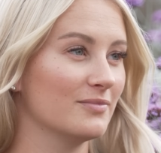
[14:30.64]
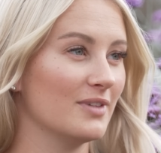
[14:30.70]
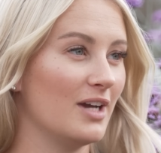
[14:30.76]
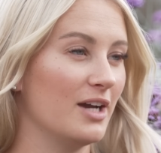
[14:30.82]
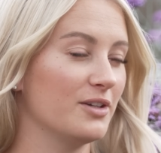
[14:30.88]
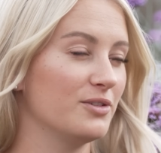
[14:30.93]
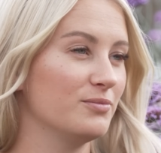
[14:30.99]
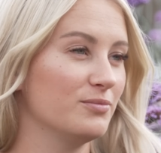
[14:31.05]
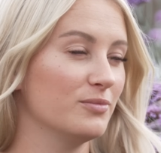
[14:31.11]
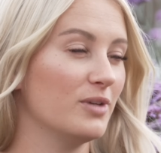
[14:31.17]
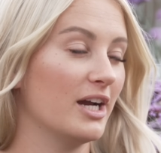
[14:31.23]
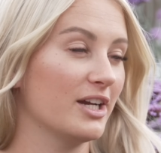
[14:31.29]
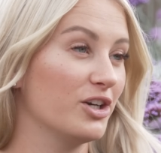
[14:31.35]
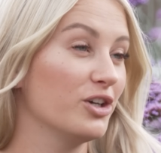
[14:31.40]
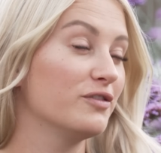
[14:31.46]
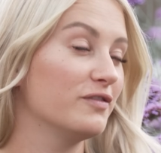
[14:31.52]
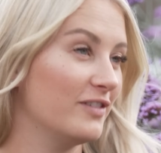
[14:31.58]
I
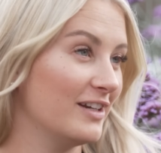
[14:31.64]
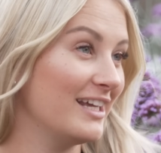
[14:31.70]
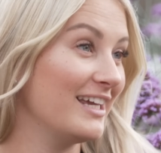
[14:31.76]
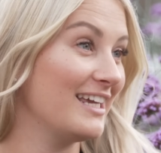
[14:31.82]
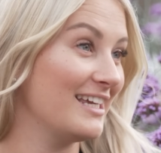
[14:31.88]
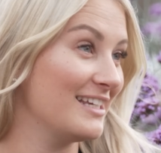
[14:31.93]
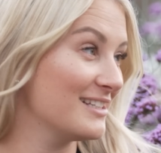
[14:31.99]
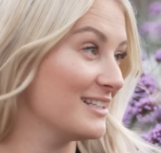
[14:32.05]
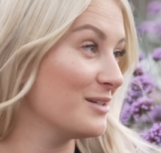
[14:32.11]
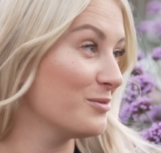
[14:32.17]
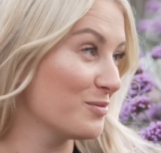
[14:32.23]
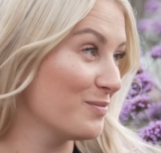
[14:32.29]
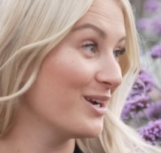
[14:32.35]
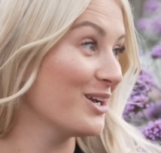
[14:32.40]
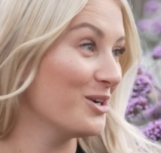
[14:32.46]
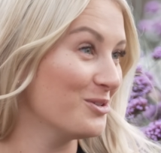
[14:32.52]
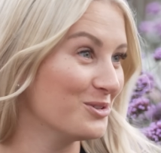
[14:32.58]
could fill it easily with
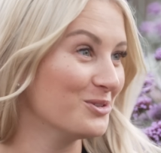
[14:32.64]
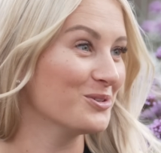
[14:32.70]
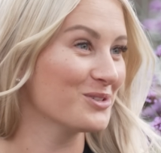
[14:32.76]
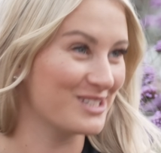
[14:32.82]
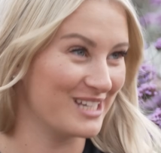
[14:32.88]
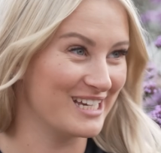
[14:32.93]
my own horses.